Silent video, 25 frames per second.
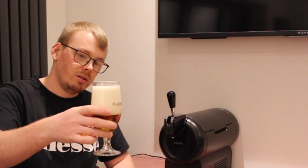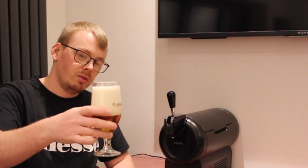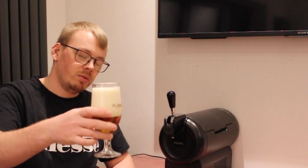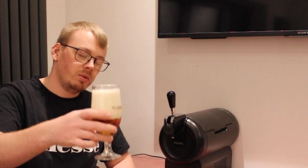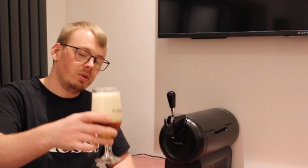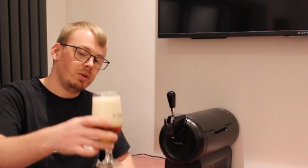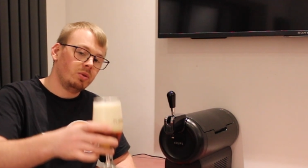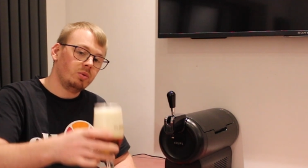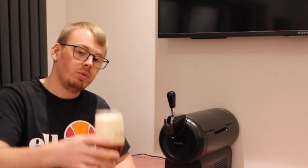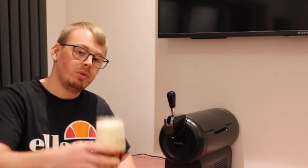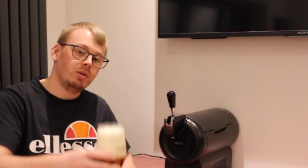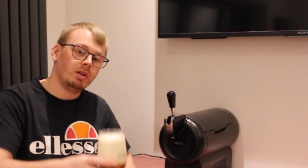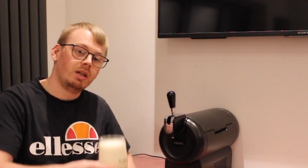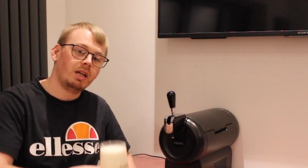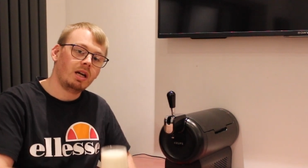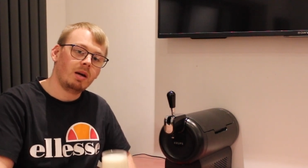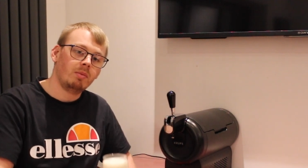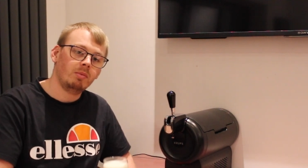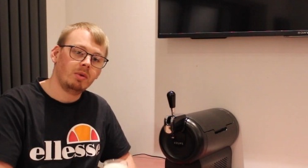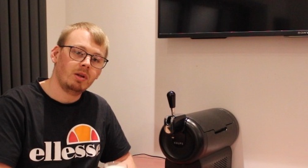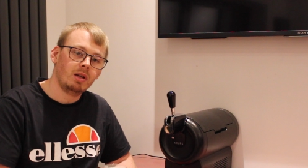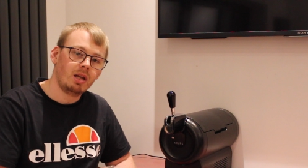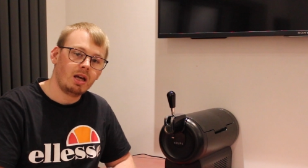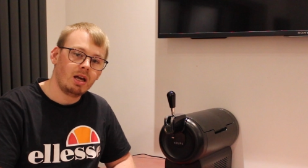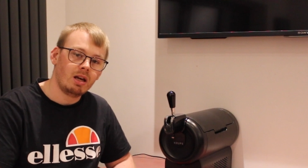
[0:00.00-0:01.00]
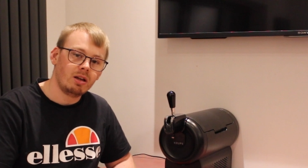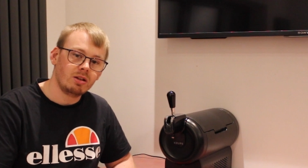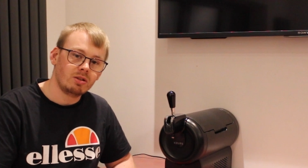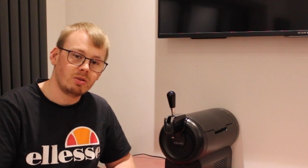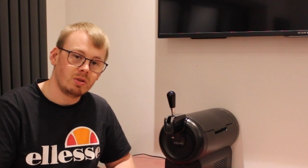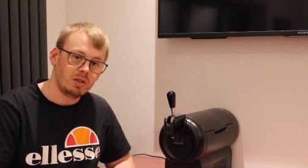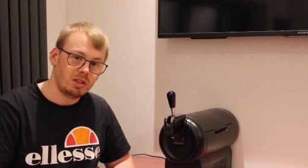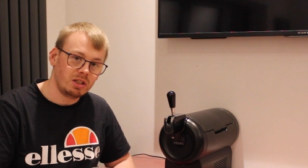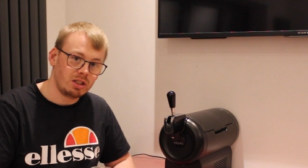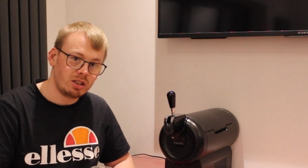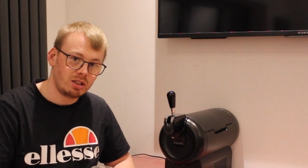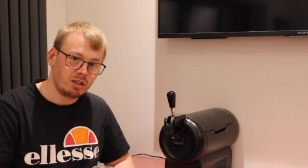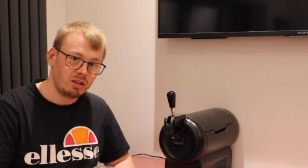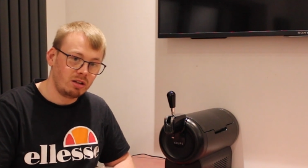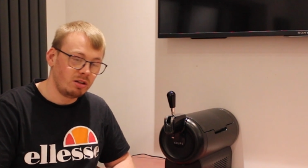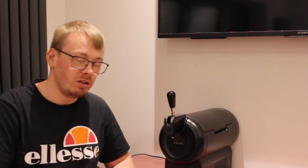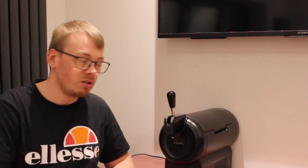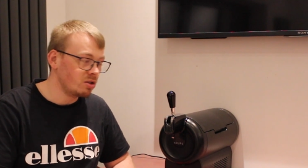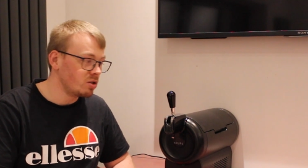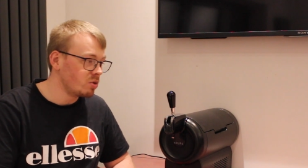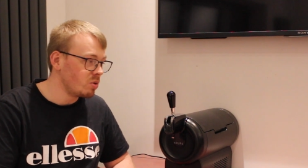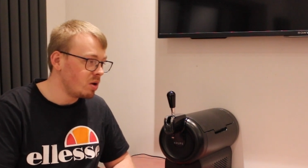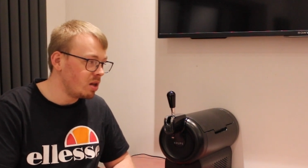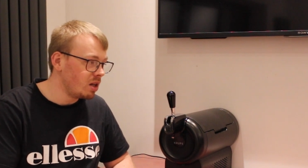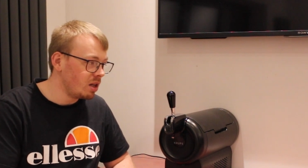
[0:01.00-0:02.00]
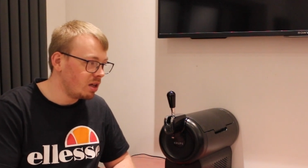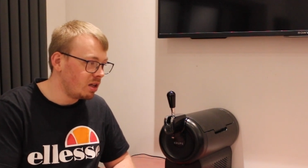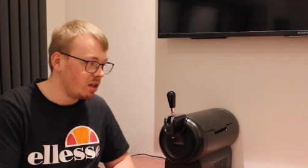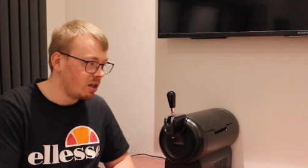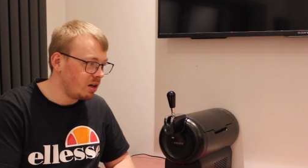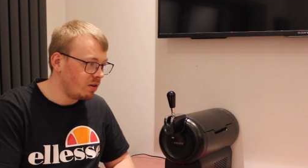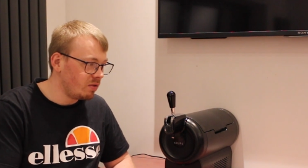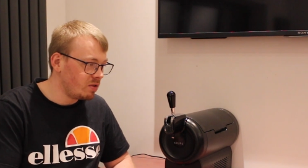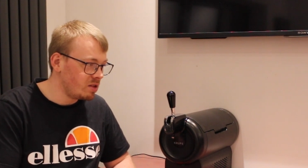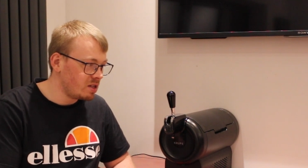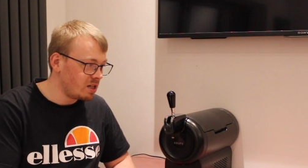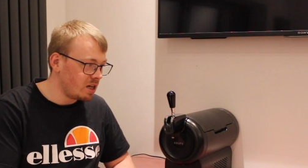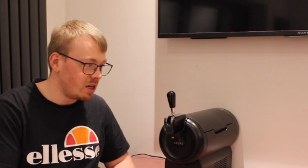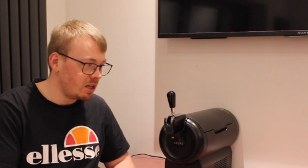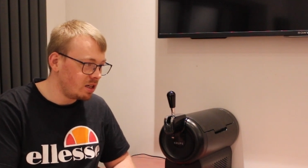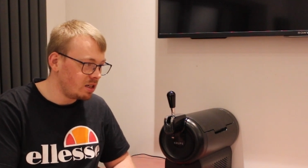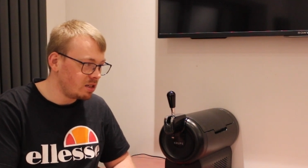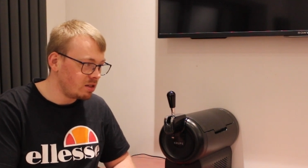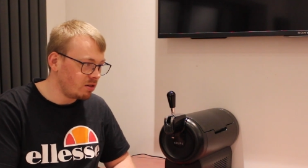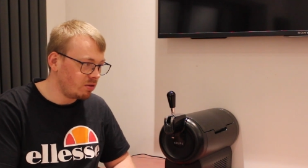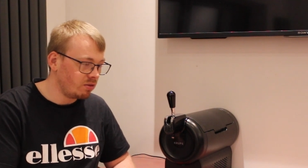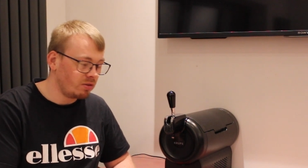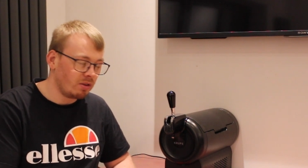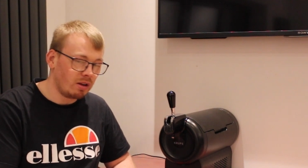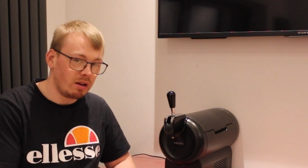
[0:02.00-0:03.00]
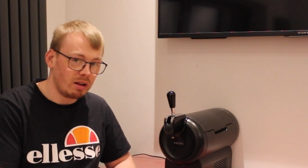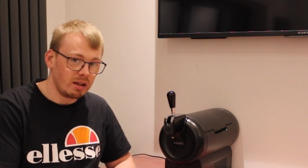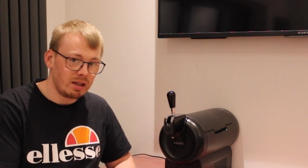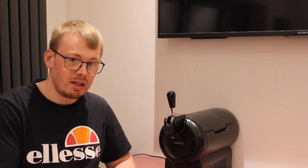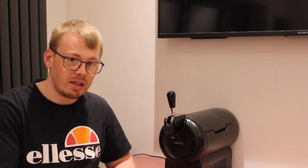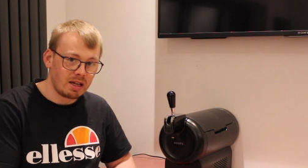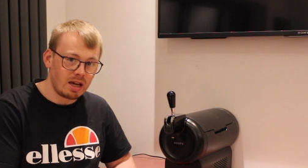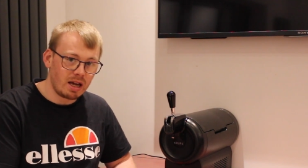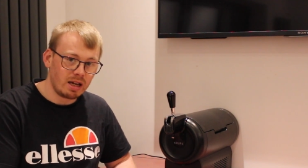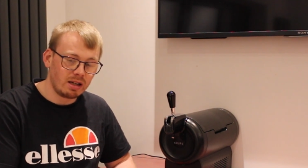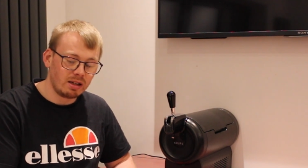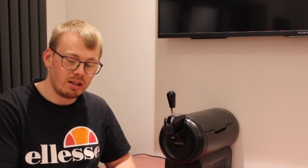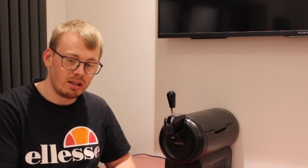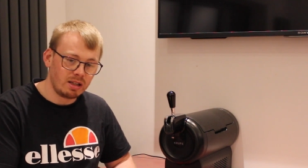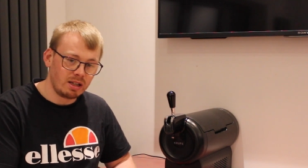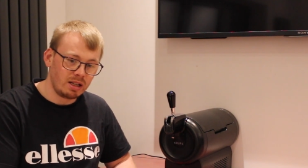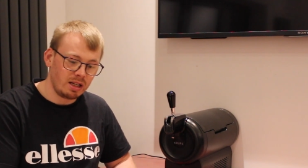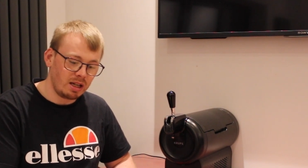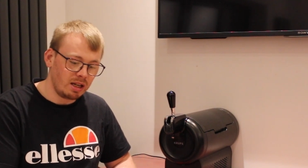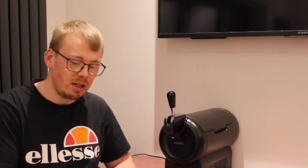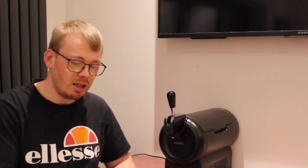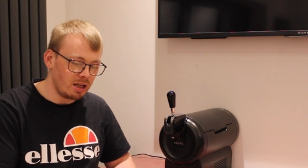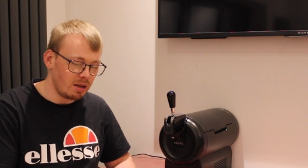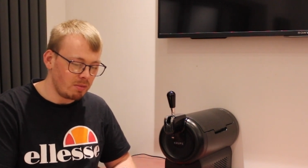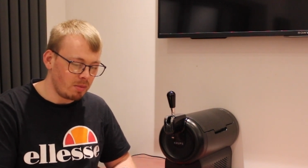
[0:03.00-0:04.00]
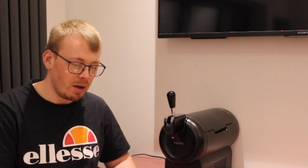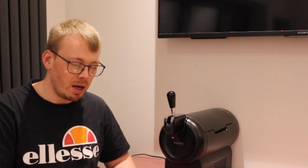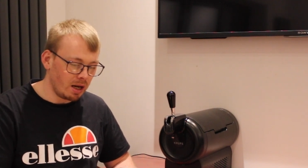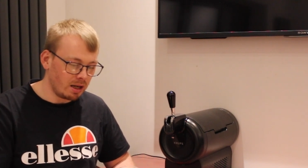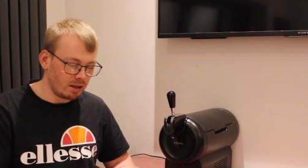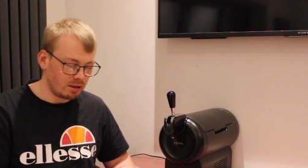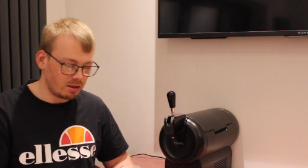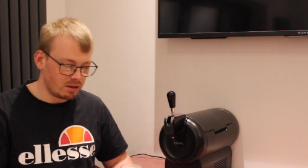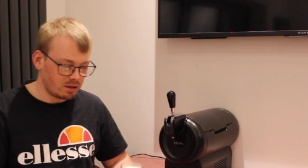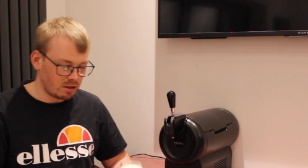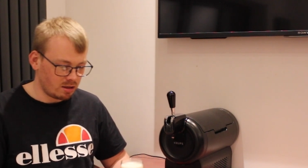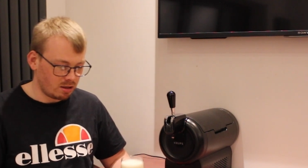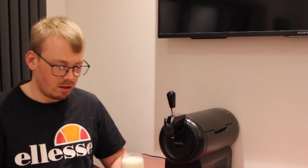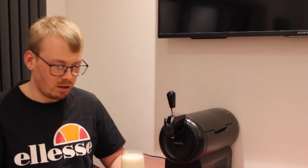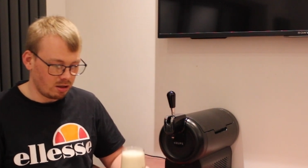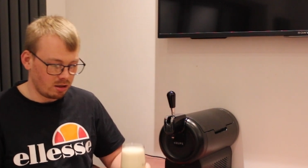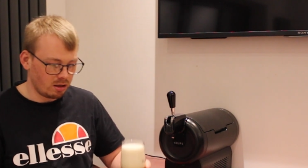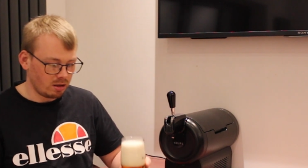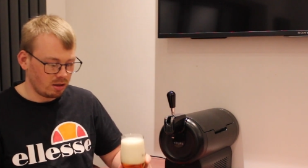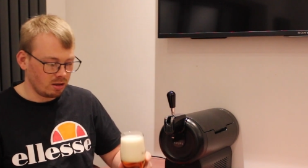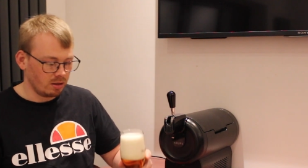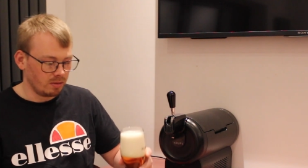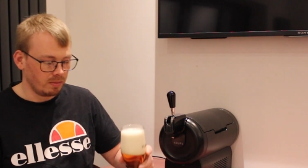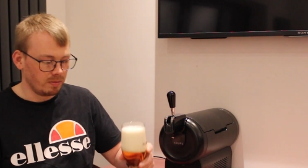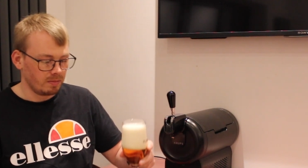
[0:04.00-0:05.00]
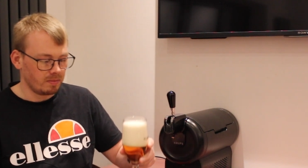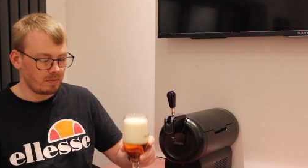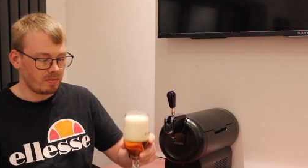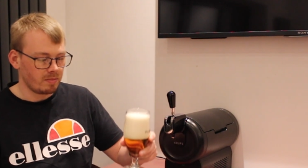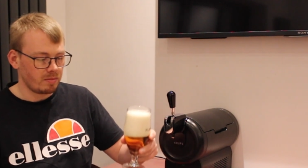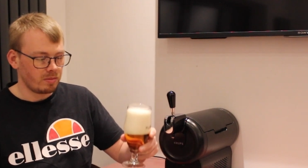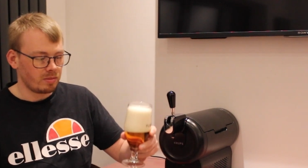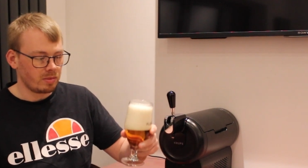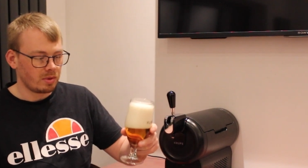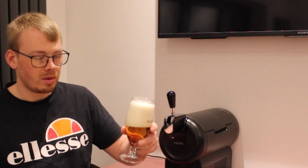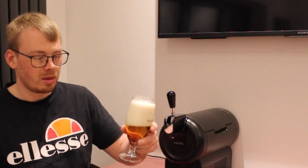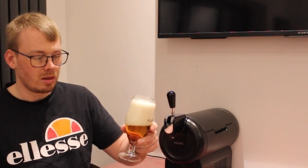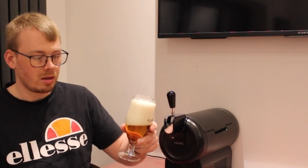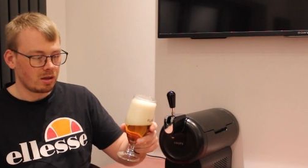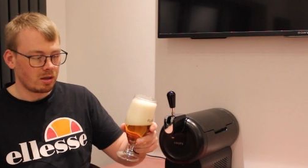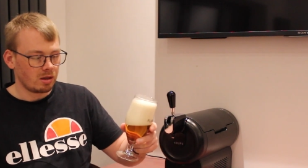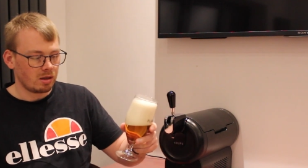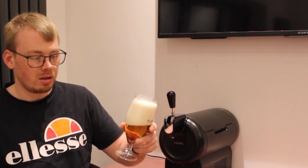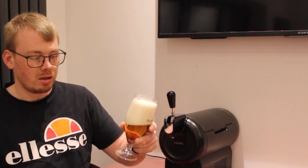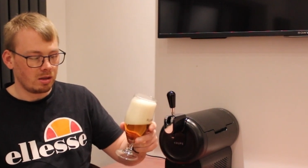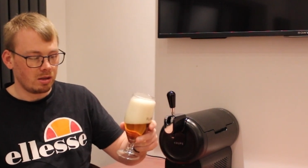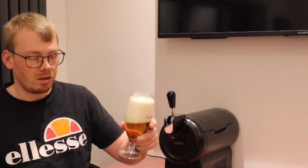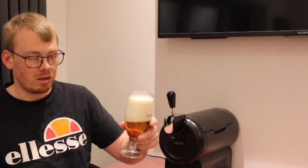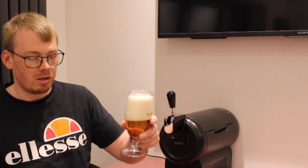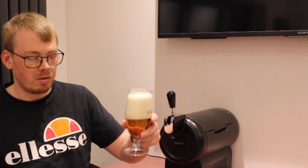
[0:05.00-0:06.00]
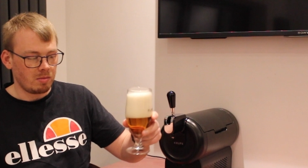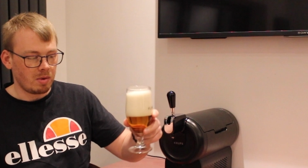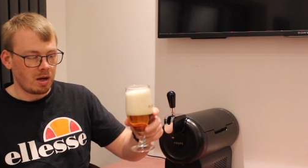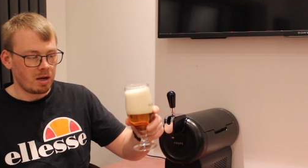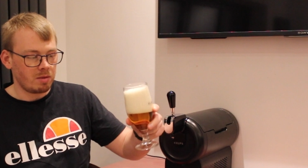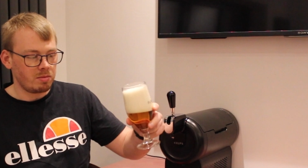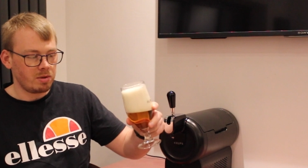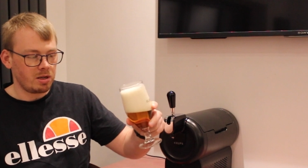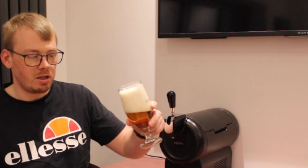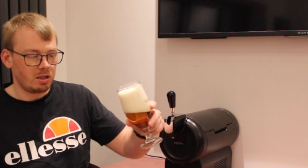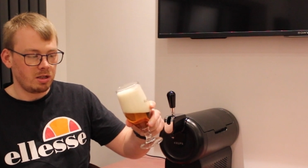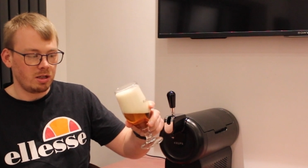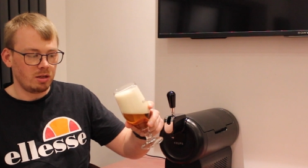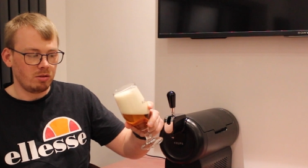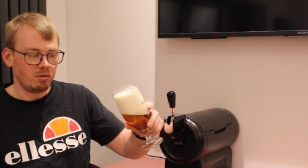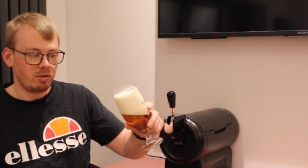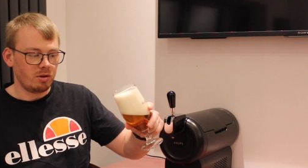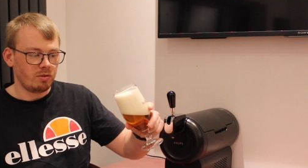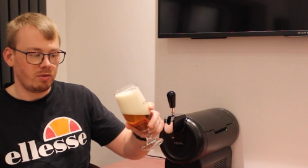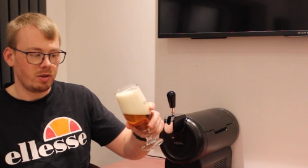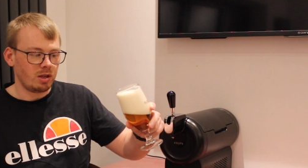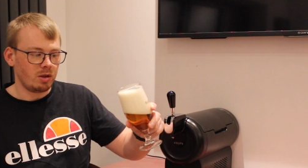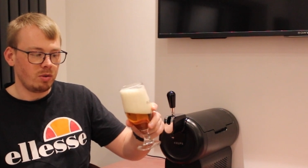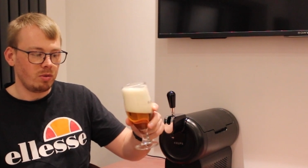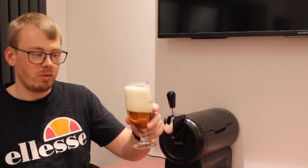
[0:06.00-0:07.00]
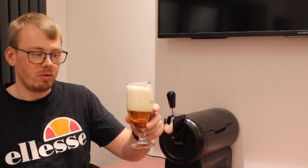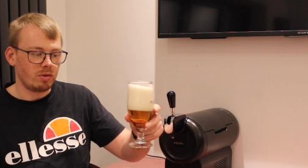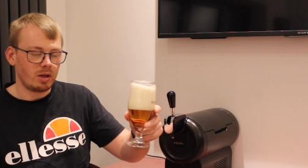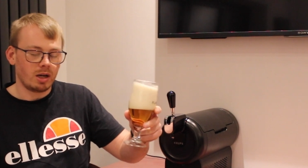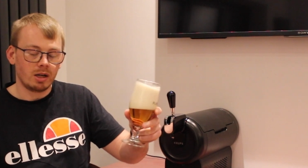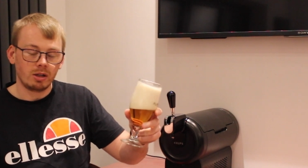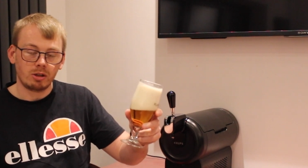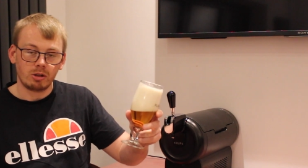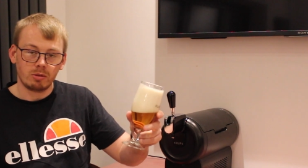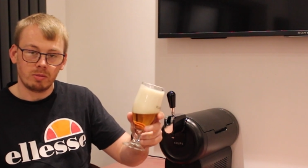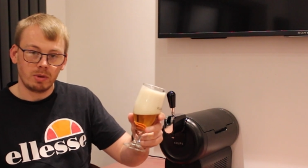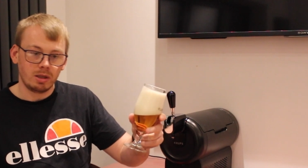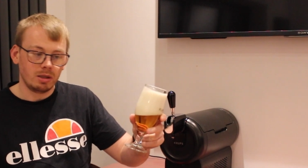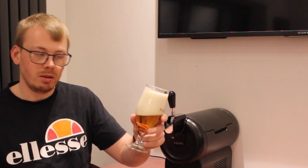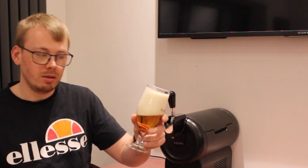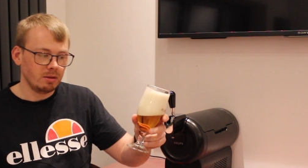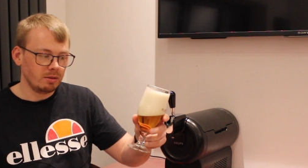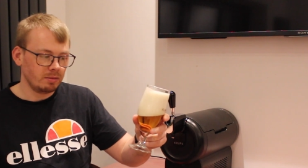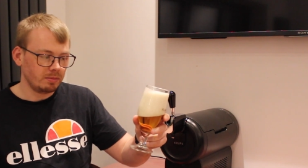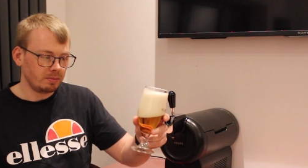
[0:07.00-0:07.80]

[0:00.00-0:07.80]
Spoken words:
which were a Camden Hells, which consequently they've said is a 40 keg and they need it back, so there might be a new review of that coming.